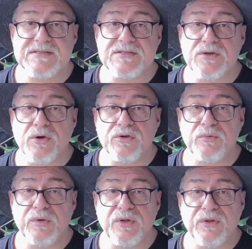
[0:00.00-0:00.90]
start
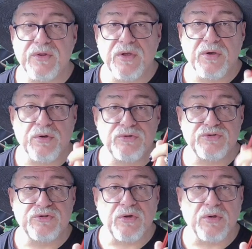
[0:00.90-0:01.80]
with
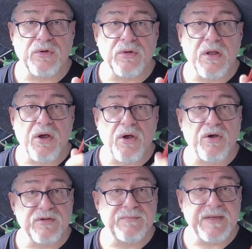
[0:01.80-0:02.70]
control
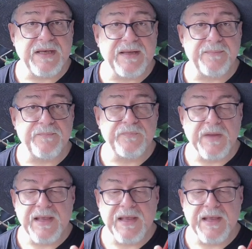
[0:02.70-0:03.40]
art medium,